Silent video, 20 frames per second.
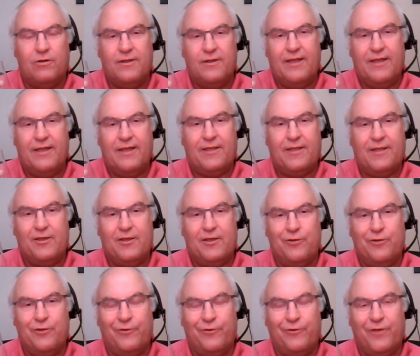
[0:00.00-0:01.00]
hitting in
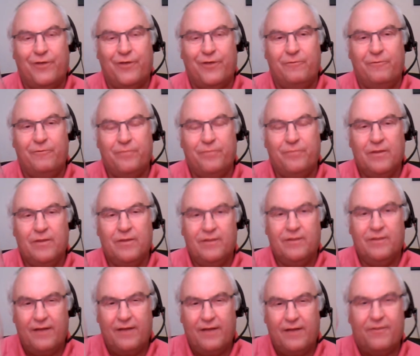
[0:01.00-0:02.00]
your nose now.
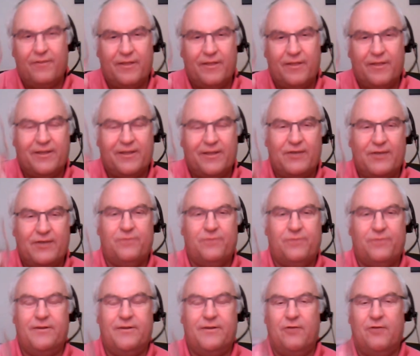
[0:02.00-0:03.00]
Have another taste
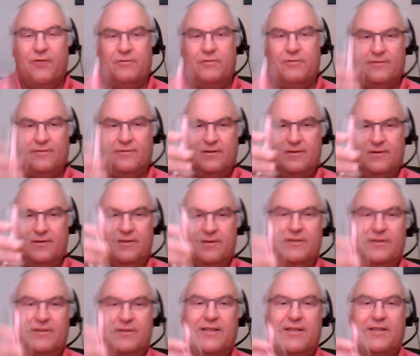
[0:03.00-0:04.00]
of it now.
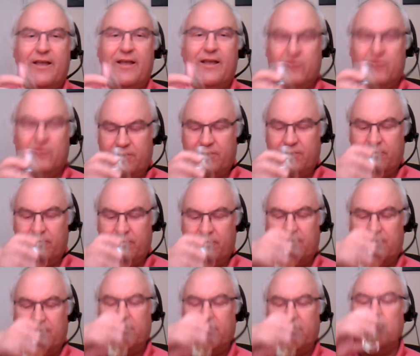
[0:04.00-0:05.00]
Slange and see what
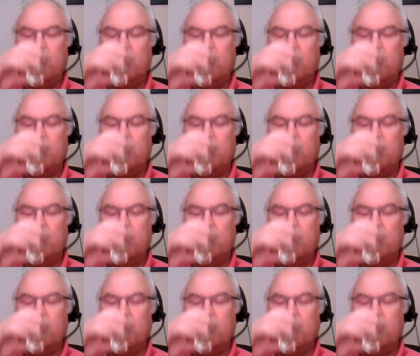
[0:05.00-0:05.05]
you think.